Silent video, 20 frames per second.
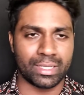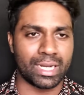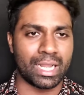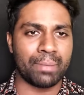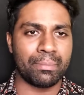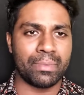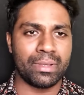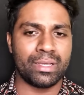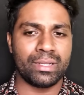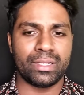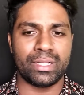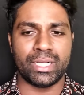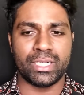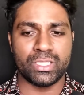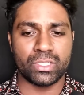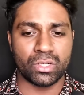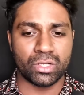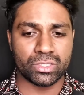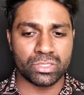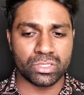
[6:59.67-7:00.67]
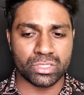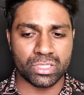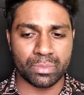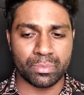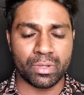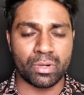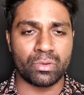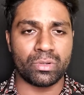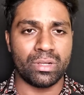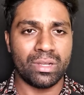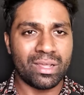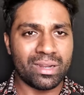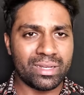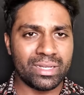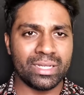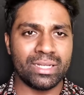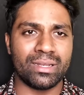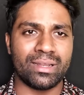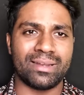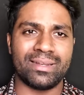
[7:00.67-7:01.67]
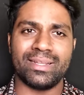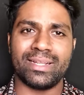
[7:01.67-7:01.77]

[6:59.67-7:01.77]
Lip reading: grammar, it's not just about learning.